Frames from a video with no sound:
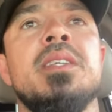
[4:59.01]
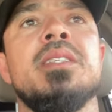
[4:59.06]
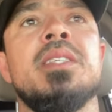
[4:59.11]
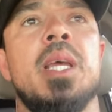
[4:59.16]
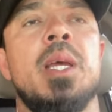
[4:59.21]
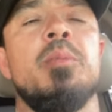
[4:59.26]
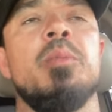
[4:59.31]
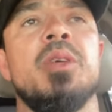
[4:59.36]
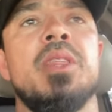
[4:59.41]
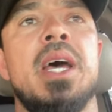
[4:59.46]

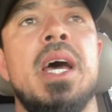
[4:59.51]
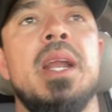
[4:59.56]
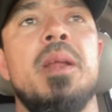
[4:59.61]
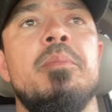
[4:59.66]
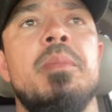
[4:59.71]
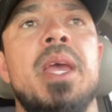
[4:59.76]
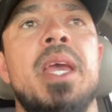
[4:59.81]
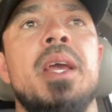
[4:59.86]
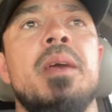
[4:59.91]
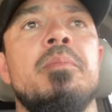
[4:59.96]
Same with how to
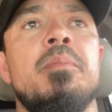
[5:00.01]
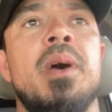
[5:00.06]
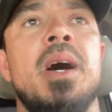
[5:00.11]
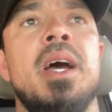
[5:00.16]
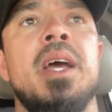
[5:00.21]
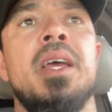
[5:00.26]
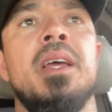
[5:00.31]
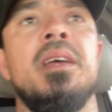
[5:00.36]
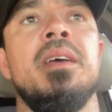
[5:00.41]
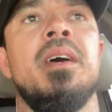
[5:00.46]
make
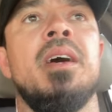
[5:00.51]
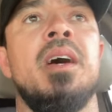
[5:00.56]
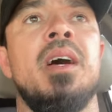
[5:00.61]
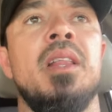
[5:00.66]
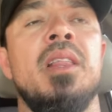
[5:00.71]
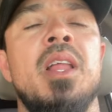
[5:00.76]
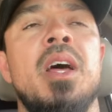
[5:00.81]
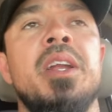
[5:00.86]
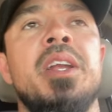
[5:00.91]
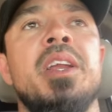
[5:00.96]
my uh,
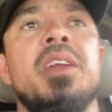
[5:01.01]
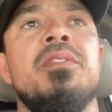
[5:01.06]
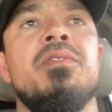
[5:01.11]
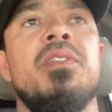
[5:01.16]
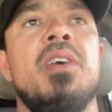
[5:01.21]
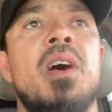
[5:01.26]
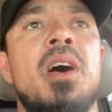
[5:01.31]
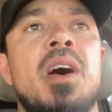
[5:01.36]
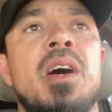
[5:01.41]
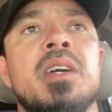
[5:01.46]
London
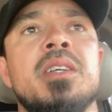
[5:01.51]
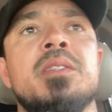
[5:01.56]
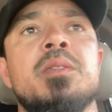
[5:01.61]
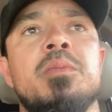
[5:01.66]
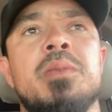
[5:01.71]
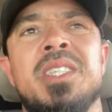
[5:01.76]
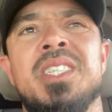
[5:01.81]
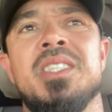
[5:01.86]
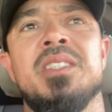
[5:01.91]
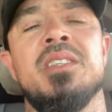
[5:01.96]
Fogs,
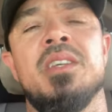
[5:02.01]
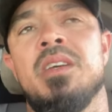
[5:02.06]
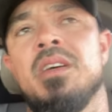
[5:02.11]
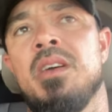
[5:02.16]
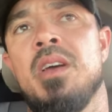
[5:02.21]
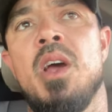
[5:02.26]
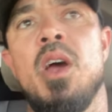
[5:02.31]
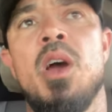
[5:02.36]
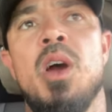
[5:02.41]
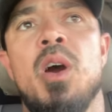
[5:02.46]
which is a
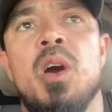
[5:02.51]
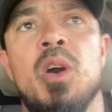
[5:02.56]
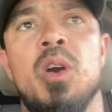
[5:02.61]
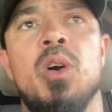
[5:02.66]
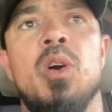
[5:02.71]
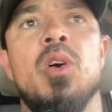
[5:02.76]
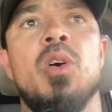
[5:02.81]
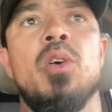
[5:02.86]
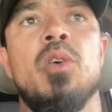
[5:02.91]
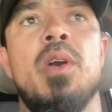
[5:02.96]

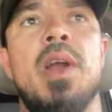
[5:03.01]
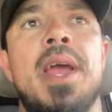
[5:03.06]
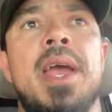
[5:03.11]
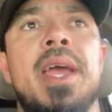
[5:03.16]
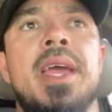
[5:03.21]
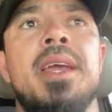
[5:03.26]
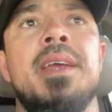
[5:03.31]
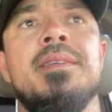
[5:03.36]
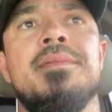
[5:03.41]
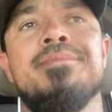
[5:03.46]
Earl
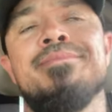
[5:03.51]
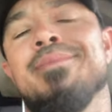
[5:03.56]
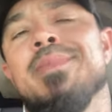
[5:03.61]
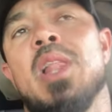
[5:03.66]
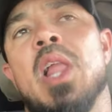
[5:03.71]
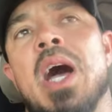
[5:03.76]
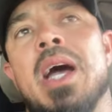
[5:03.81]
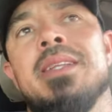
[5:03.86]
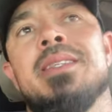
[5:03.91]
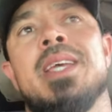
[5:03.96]
Grey
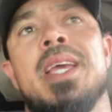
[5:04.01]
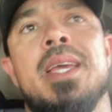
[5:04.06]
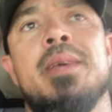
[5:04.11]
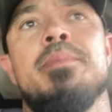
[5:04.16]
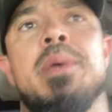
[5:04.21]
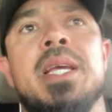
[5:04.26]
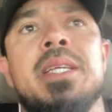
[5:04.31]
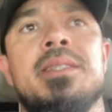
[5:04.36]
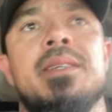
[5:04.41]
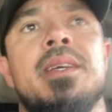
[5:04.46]
latte,
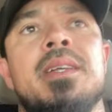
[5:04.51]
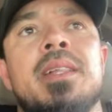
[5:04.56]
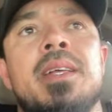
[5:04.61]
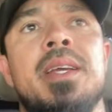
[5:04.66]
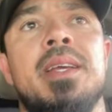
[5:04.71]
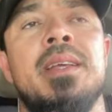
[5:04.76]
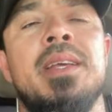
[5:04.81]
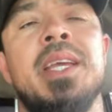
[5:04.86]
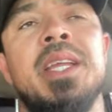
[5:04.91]
basically, a